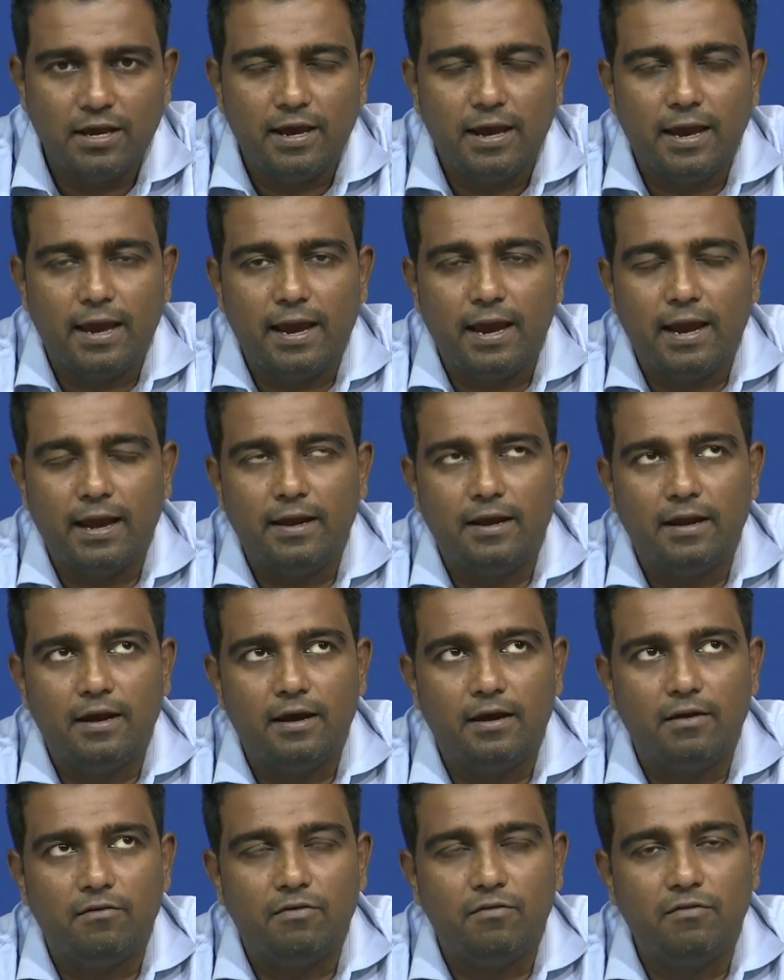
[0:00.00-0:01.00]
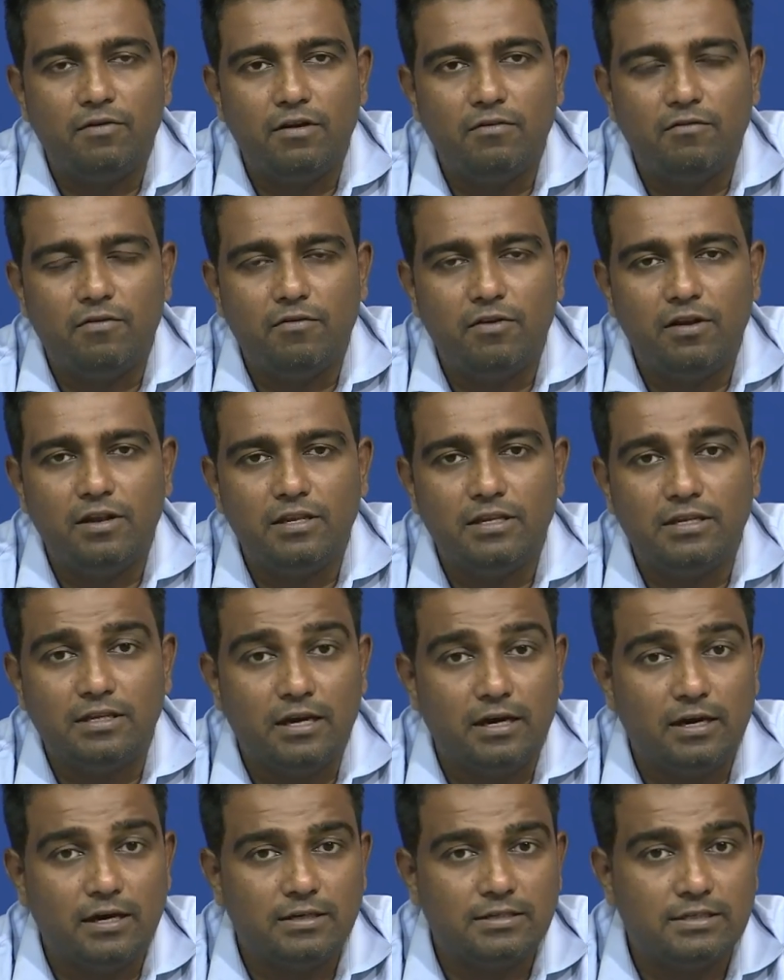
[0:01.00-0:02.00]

and uh, we will we will uh,